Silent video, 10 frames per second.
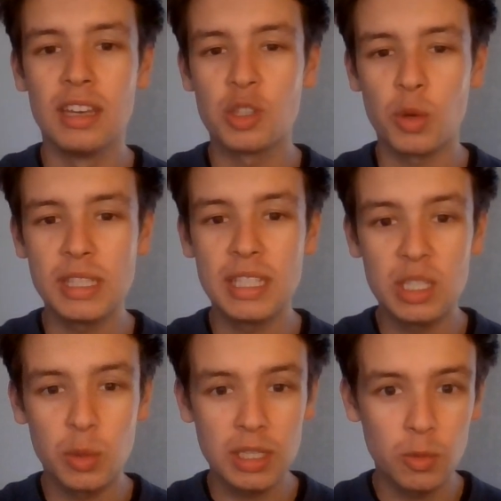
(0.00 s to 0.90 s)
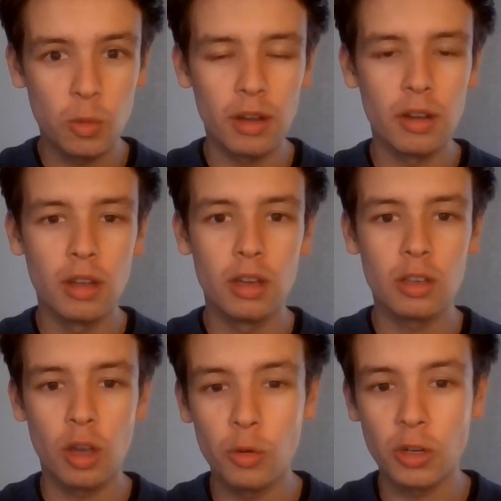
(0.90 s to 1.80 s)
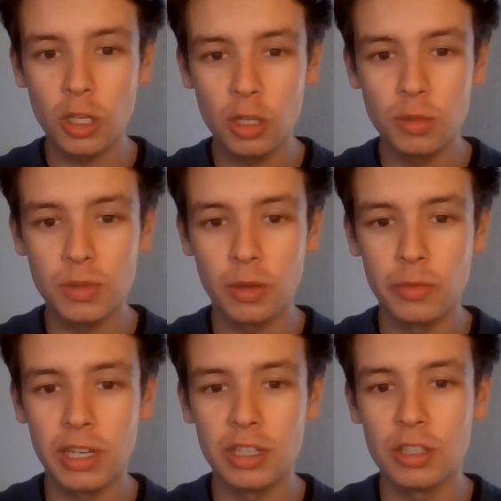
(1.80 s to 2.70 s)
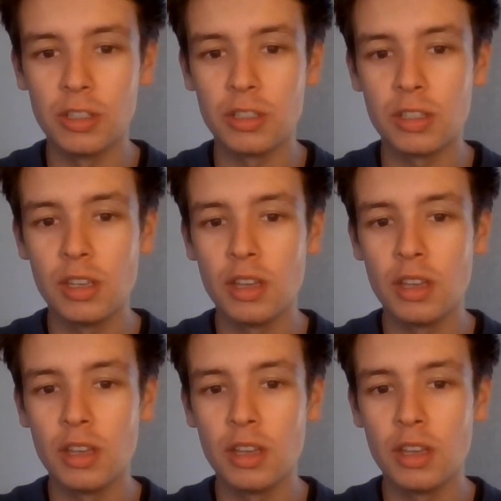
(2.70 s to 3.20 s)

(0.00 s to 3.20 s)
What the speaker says: 2021 Golden Globes nominations.